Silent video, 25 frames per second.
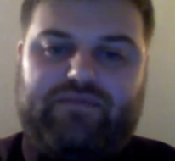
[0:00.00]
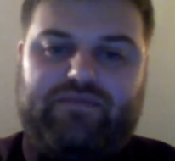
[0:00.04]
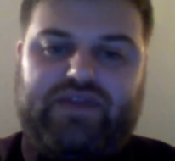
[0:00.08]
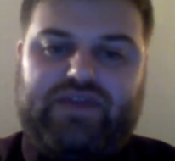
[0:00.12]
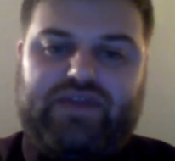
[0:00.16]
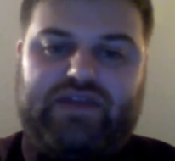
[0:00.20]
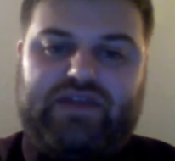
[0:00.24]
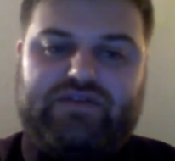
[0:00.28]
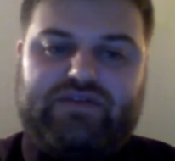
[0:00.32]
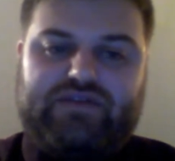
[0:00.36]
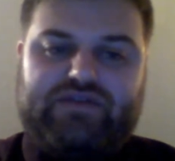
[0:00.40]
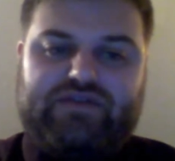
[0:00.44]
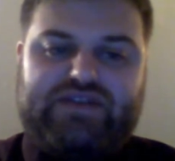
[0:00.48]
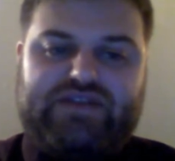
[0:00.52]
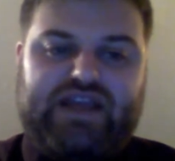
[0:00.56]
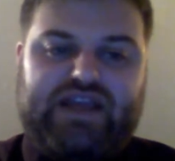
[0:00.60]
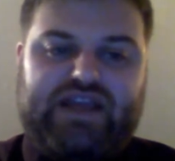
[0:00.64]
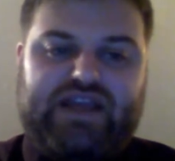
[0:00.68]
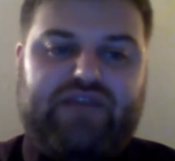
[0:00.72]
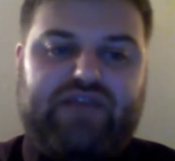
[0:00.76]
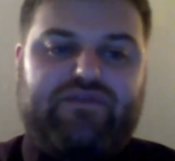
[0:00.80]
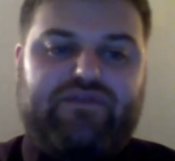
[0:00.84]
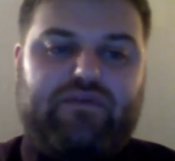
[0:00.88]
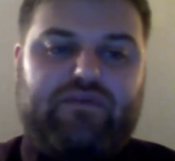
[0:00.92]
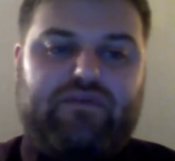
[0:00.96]
things are
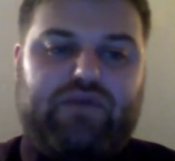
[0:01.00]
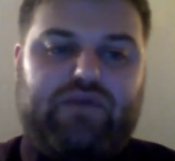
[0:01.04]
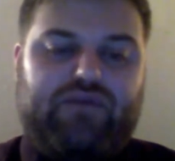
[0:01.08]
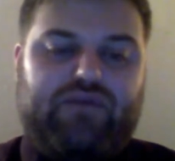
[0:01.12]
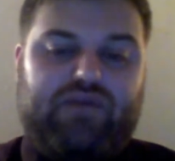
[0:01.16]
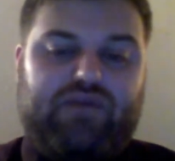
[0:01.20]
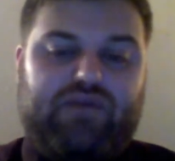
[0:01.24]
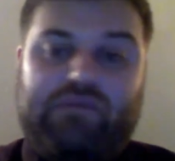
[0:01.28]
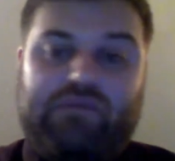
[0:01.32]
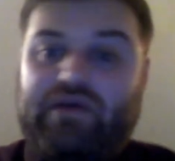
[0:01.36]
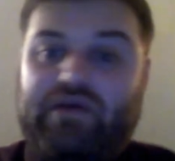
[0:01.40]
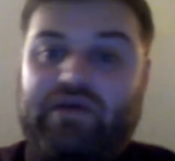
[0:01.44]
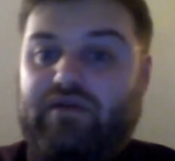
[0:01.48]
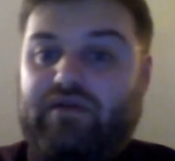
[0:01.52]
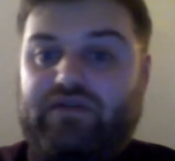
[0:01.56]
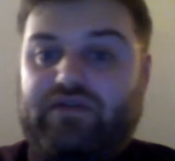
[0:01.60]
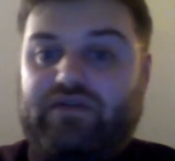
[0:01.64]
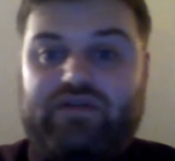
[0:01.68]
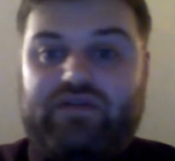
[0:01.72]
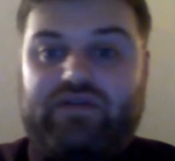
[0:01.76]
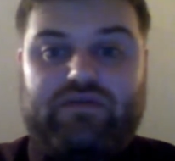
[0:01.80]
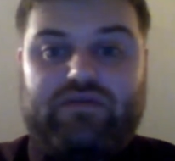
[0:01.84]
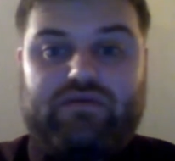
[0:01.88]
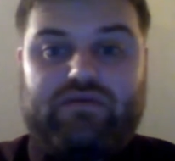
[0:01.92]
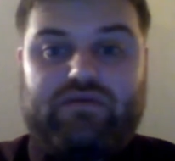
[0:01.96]
safe or we've
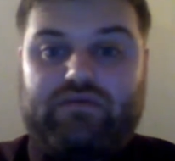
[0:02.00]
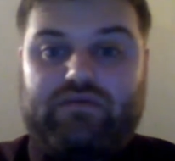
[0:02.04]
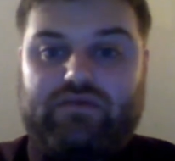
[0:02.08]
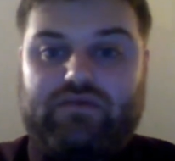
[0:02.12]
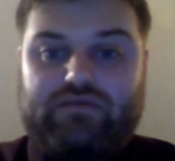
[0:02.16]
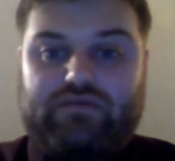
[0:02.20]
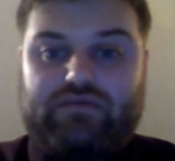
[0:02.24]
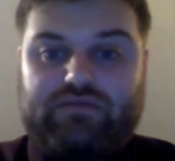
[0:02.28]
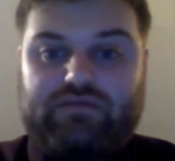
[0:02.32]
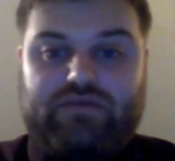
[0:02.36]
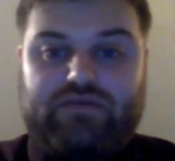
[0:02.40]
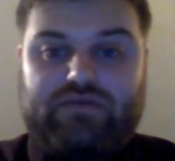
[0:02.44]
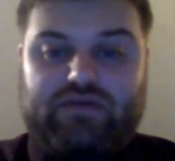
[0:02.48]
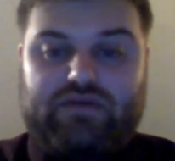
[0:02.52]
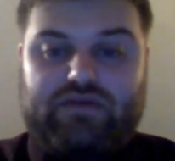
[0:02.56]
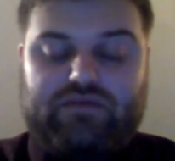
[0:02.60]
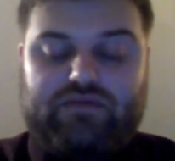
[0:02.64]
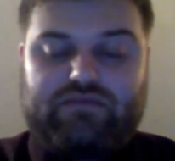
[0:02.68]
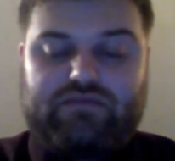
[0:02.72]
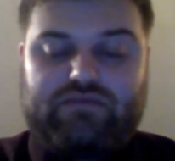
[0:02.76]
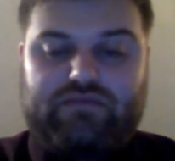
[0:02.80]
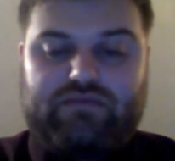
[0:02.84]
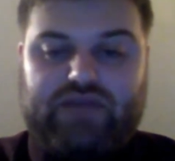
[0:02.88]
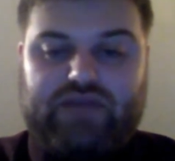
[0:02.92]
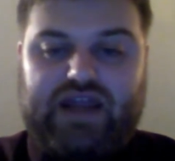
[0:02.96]
rebuilt or are
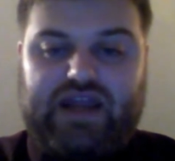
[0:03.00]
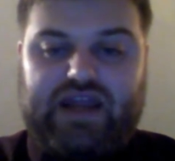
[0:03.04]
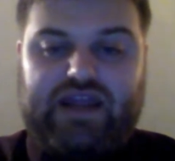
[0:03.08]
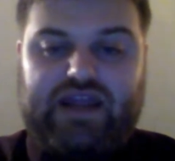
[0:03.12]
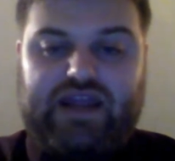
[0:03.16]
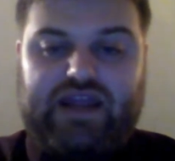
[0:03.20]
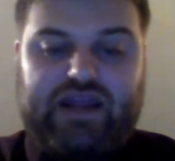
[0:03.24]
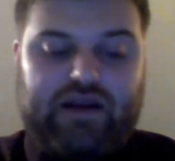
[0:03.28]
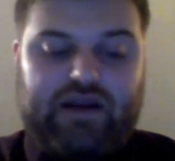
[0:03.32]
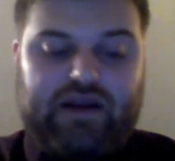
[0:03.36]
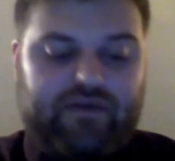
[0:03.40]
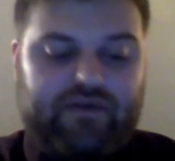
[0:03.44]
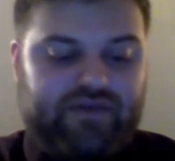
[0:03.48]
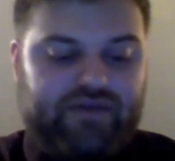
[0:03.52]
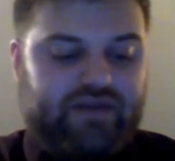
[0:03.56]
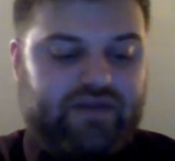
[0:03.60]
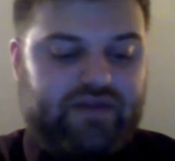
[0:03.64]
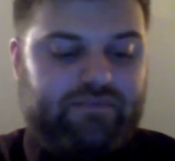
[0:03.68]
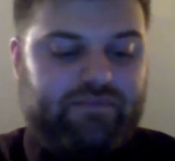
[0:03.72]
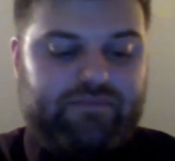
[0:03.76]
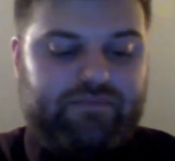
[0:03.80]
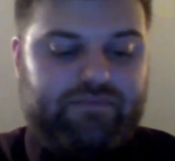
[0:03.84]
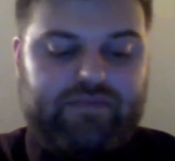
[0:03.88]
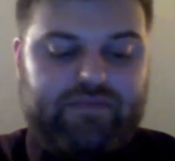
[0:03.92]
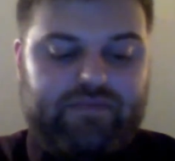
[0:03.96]
taken care of
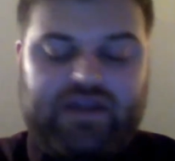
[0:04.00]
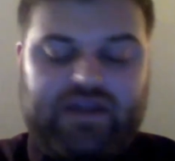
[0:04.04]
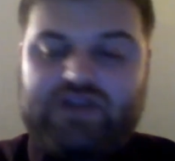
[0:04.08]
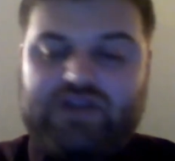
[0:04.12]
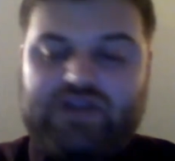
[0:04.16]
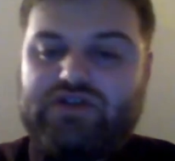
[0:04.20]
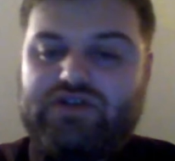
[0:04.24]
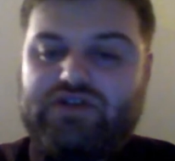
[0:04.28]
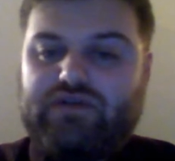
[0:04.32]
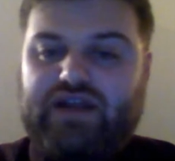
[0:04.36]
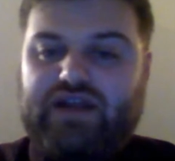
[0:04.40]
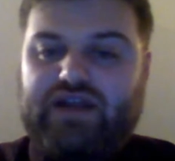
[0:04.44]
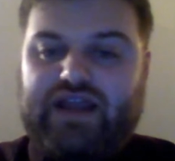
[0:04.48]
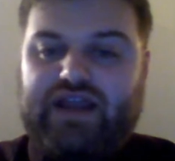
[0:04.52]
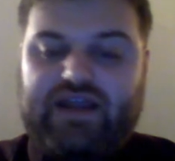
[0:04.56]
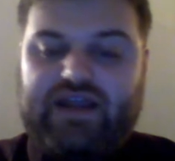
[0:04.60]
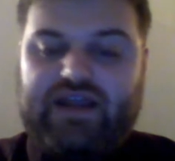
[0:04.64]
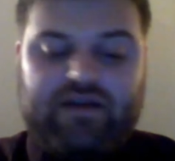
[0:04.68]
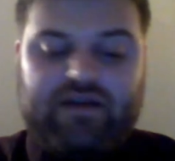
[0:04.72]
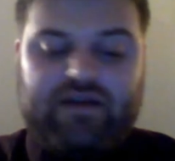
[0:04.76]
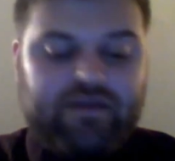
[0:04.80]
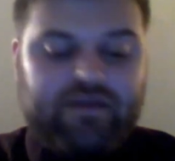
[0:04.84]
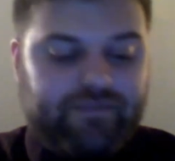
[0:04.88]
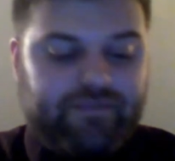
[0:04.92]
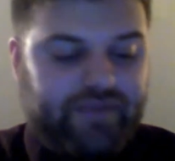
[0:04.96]
the issue at
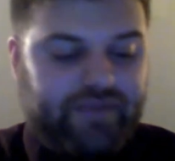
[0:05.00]
hand.